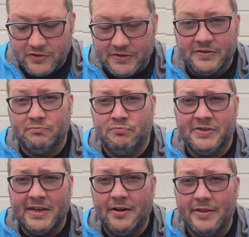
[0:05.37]
just
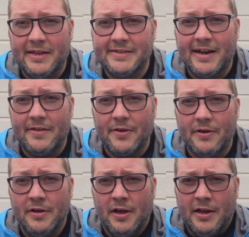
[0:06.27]
seen on the internet
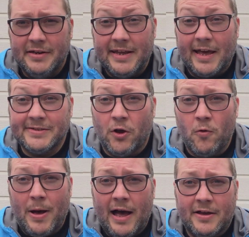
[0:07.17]
that
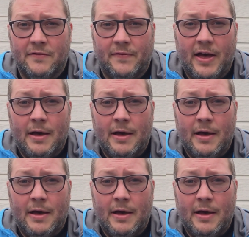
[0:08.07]
DXO Mark have